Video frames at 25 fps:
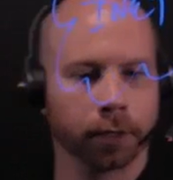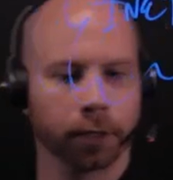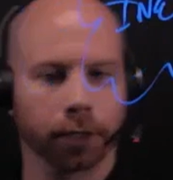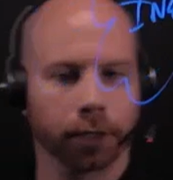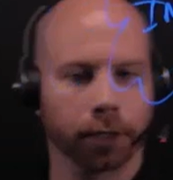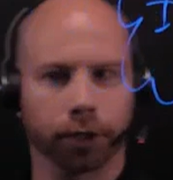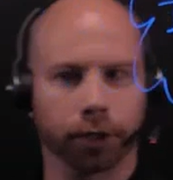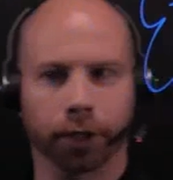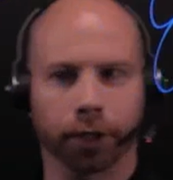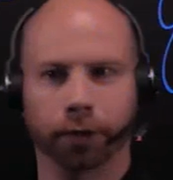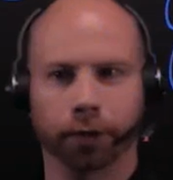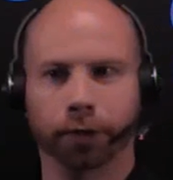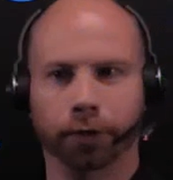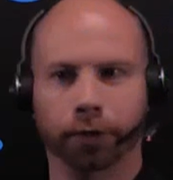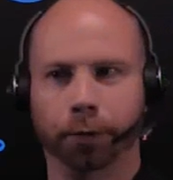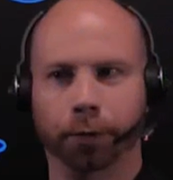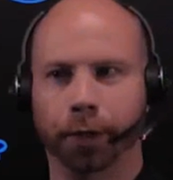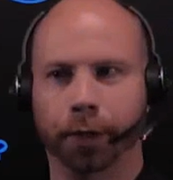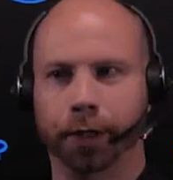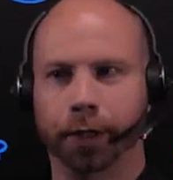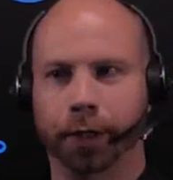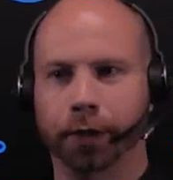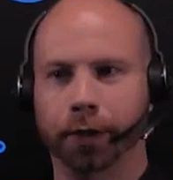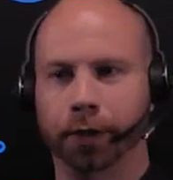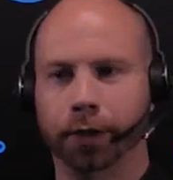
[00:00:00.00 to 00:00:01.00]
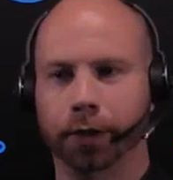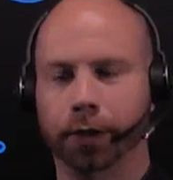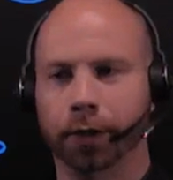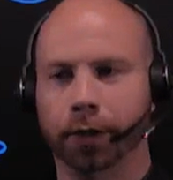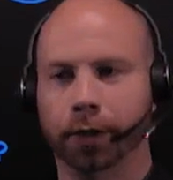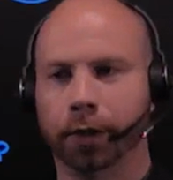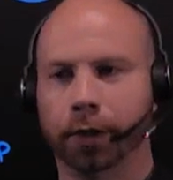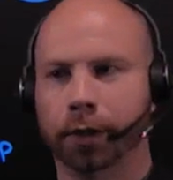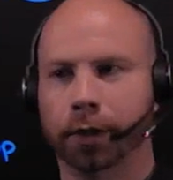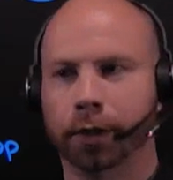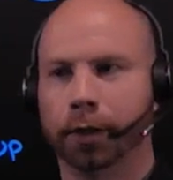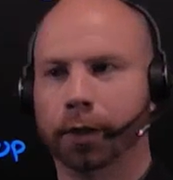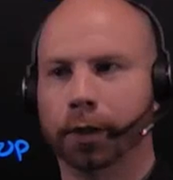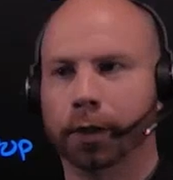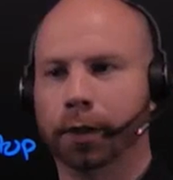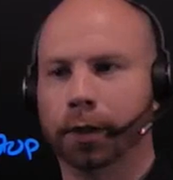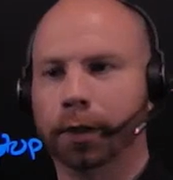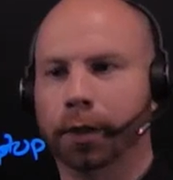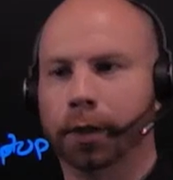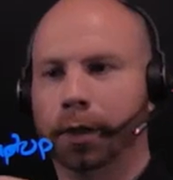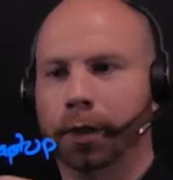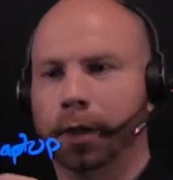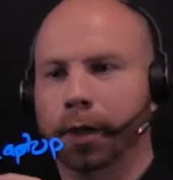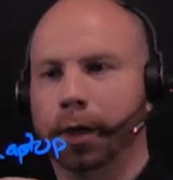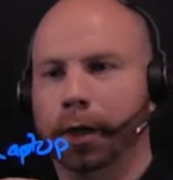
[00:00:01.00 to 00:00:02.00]
a shared space,
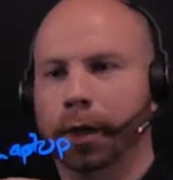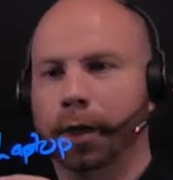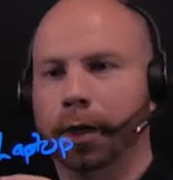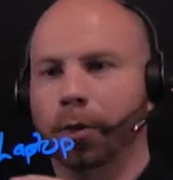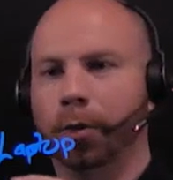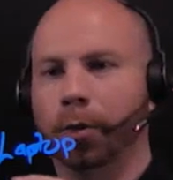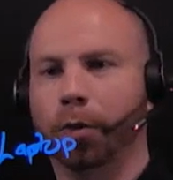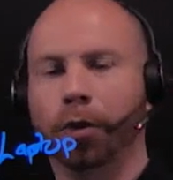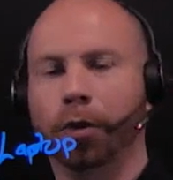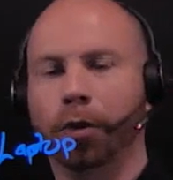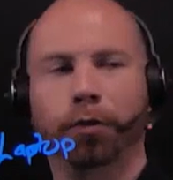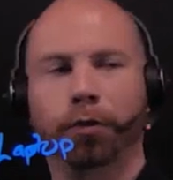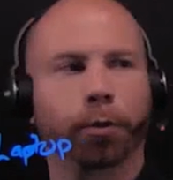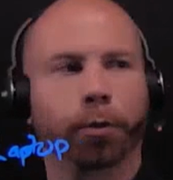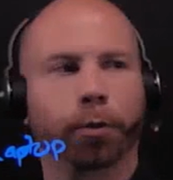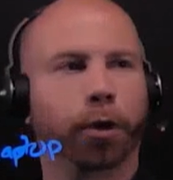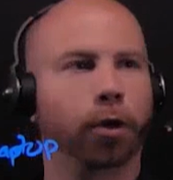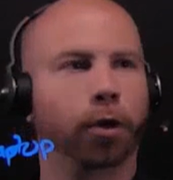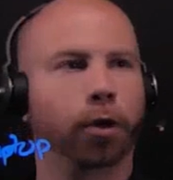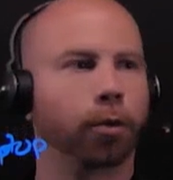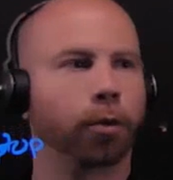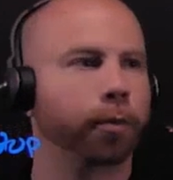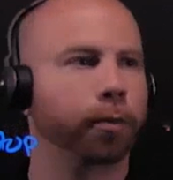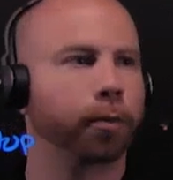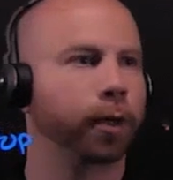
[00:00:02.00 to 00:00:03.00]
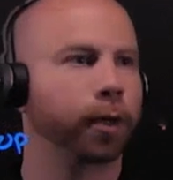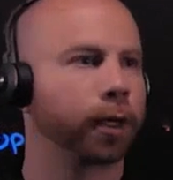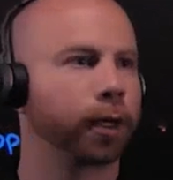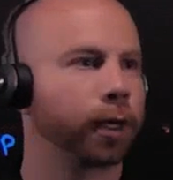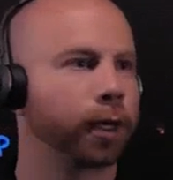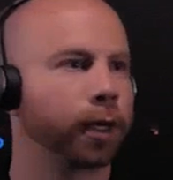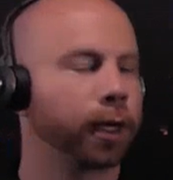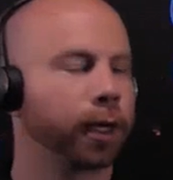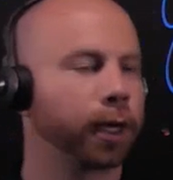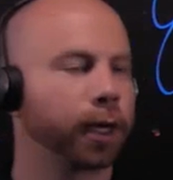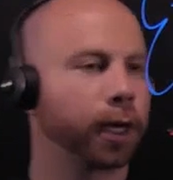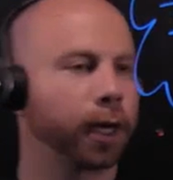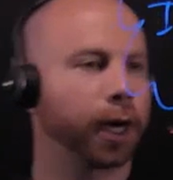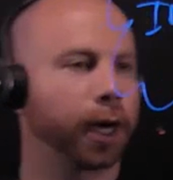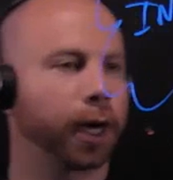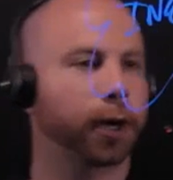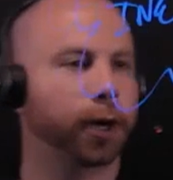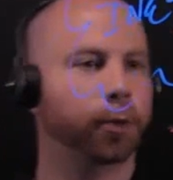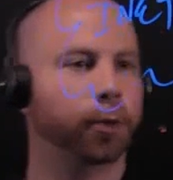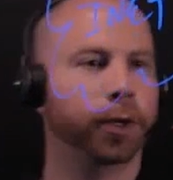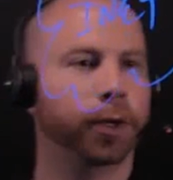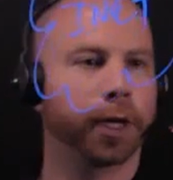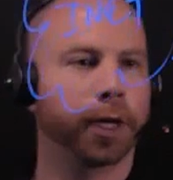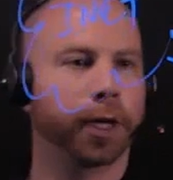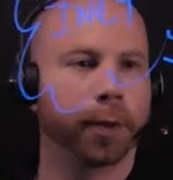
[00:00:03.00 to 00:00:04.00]
and a work from home, how do
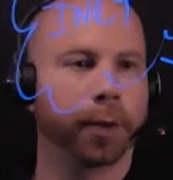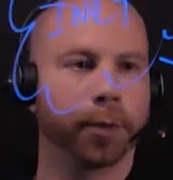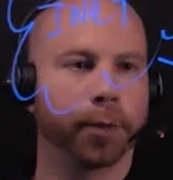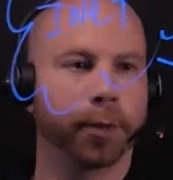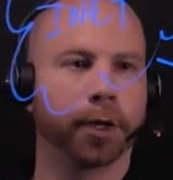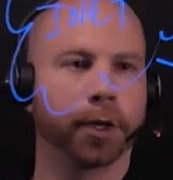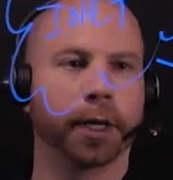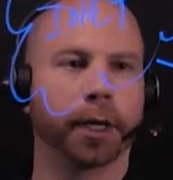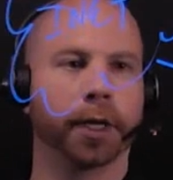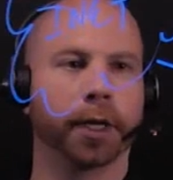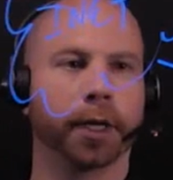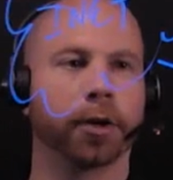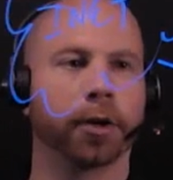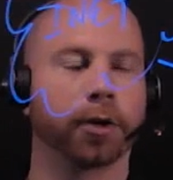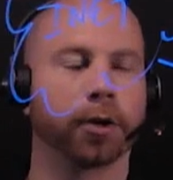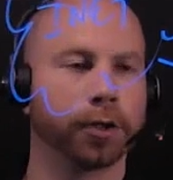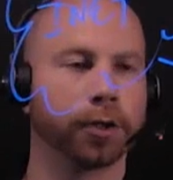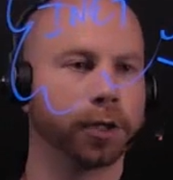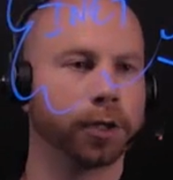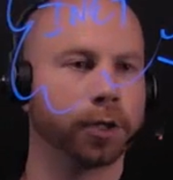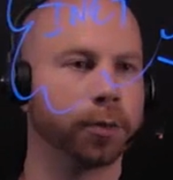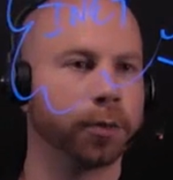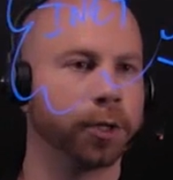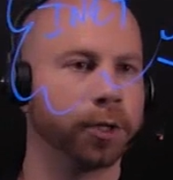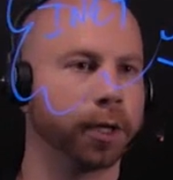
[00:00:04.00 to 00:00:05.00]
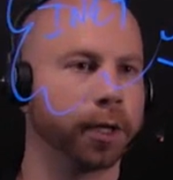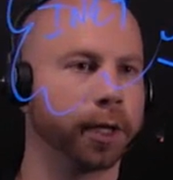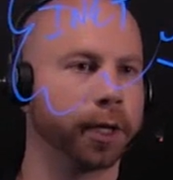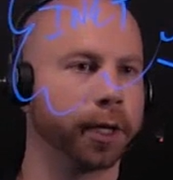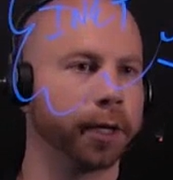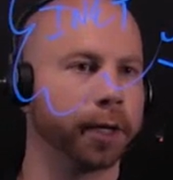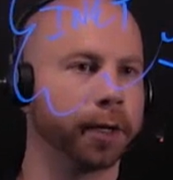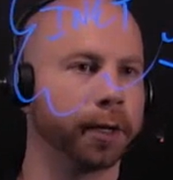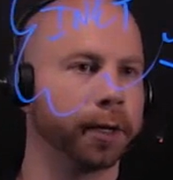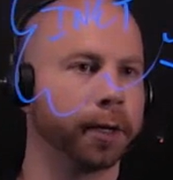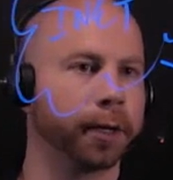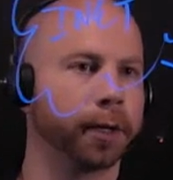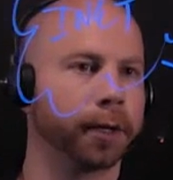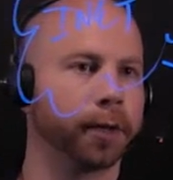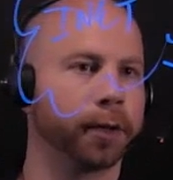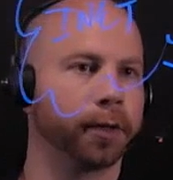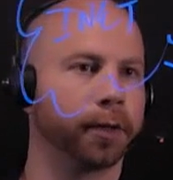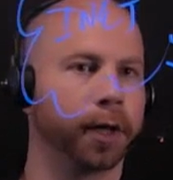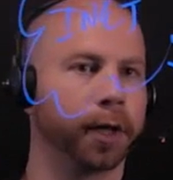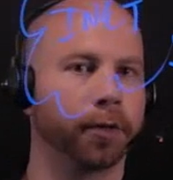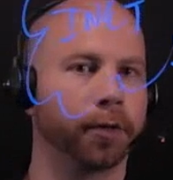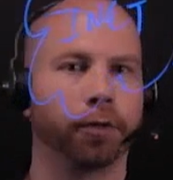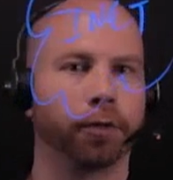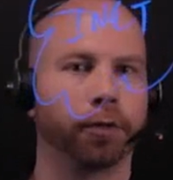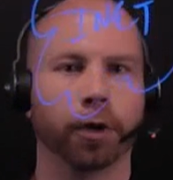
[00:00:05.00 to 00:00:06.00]
we emulate or simulate
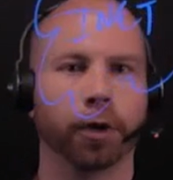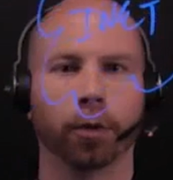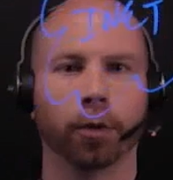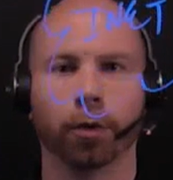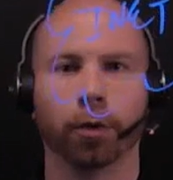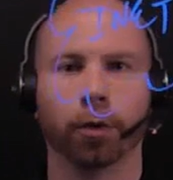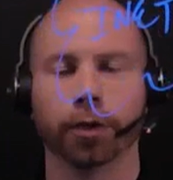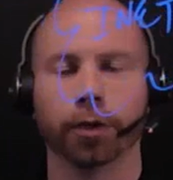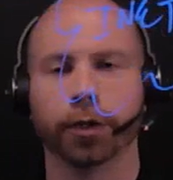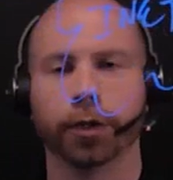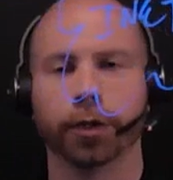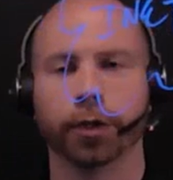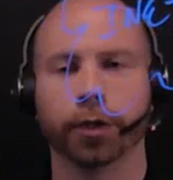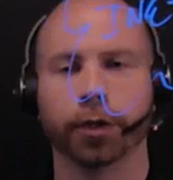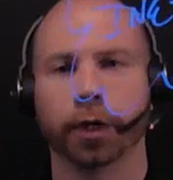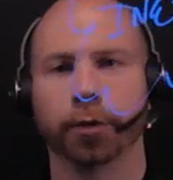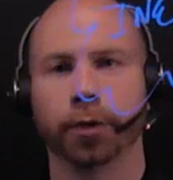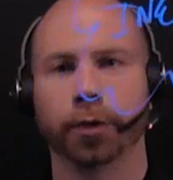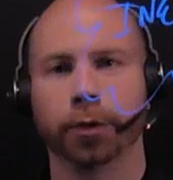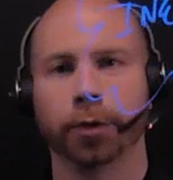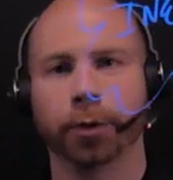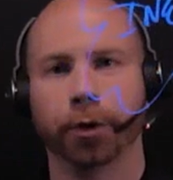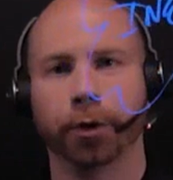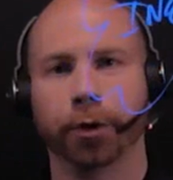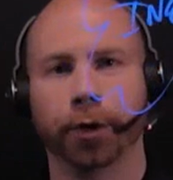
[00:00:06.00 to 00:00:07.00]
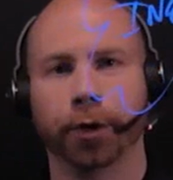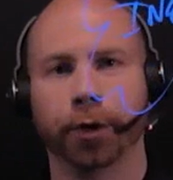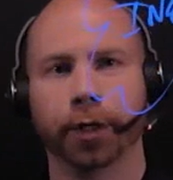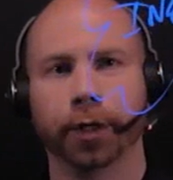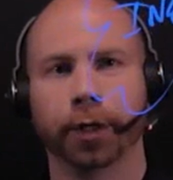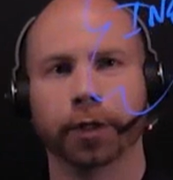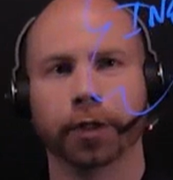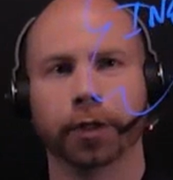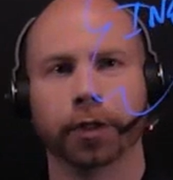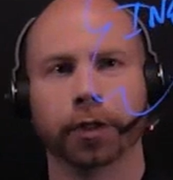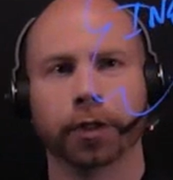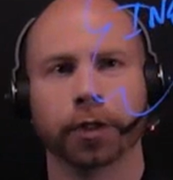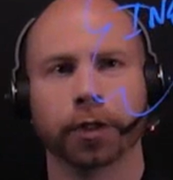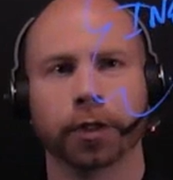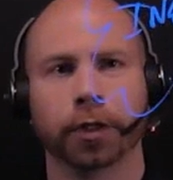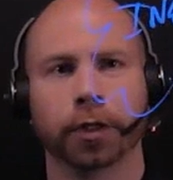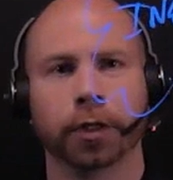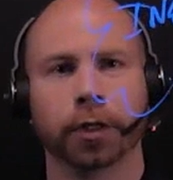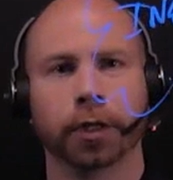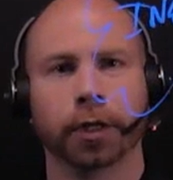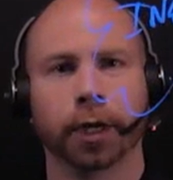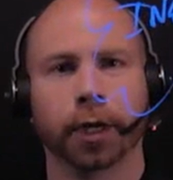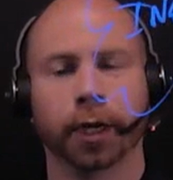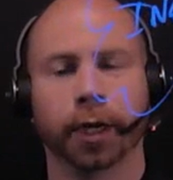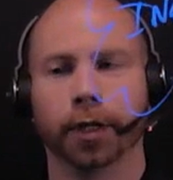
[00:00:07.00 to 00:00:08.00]
that firewall type experience
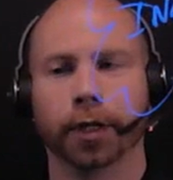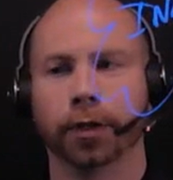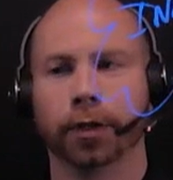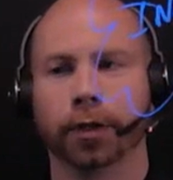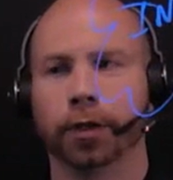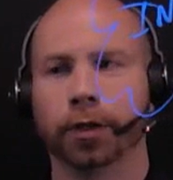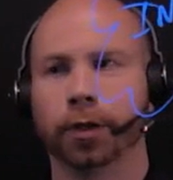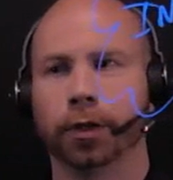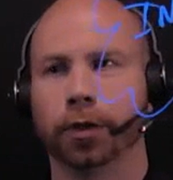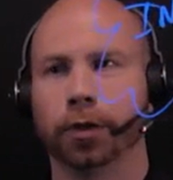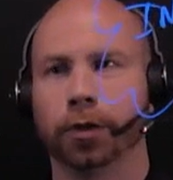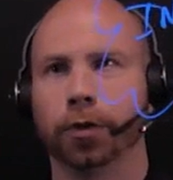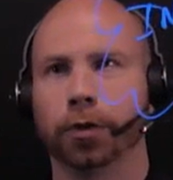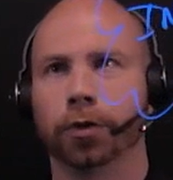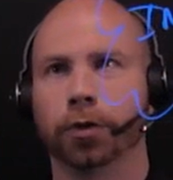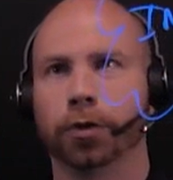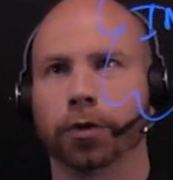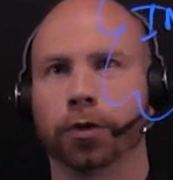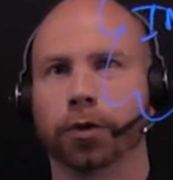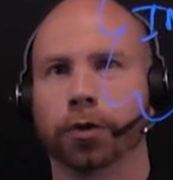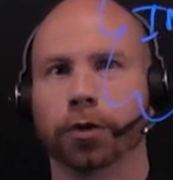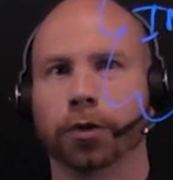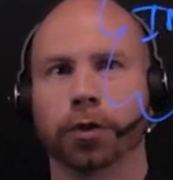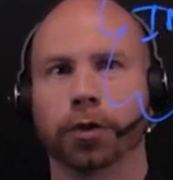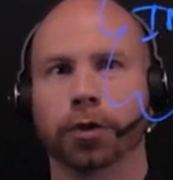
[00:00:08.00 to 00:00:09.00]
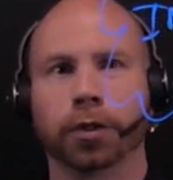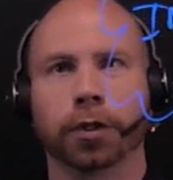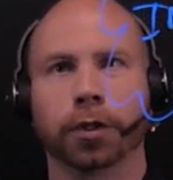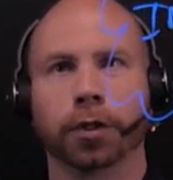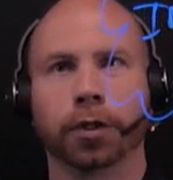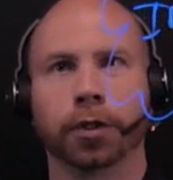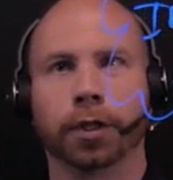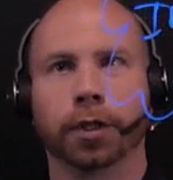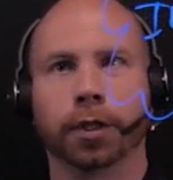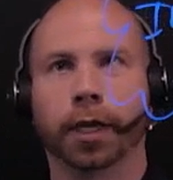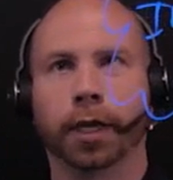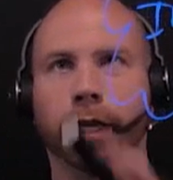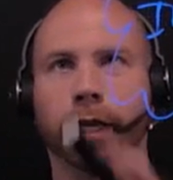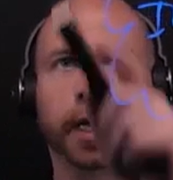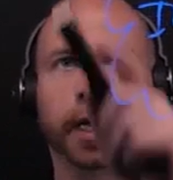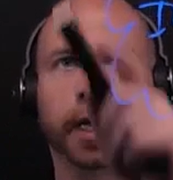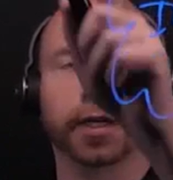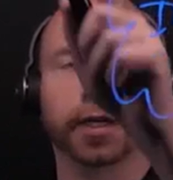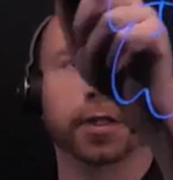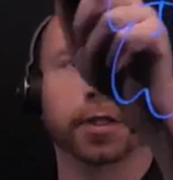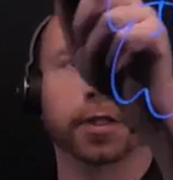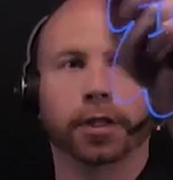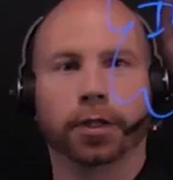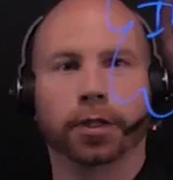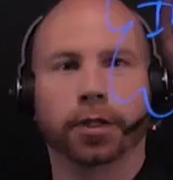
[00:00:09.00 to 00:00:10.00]
as these users gain
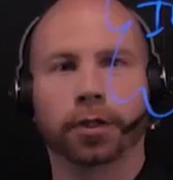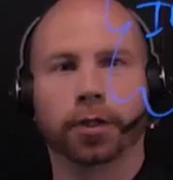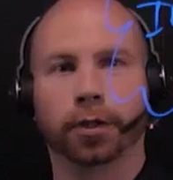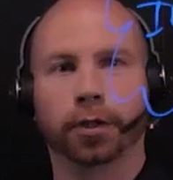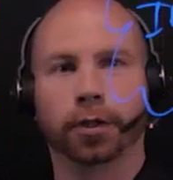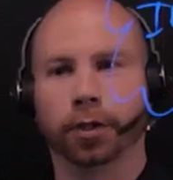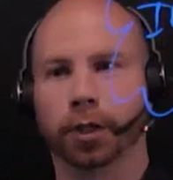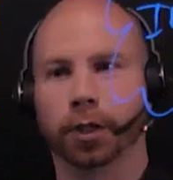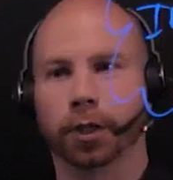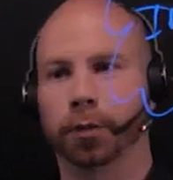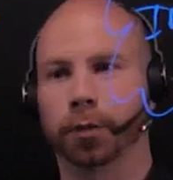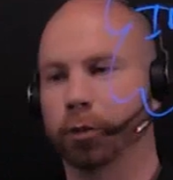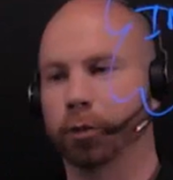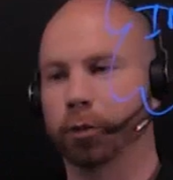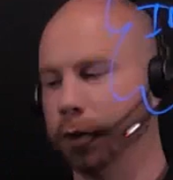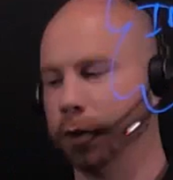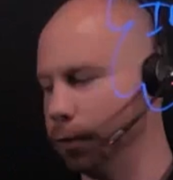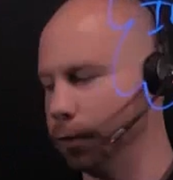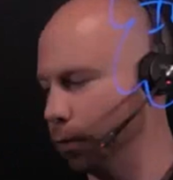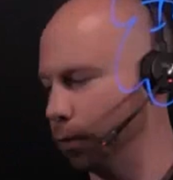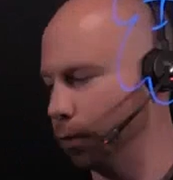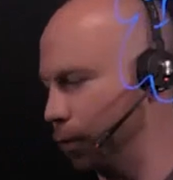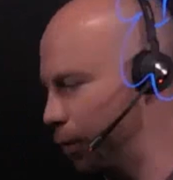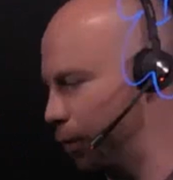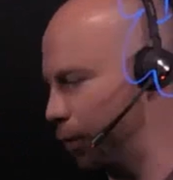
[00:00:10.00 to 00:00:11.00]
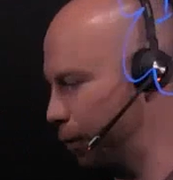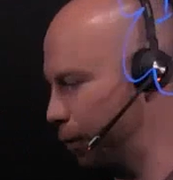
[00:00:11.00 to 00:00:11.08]
access to the same resource?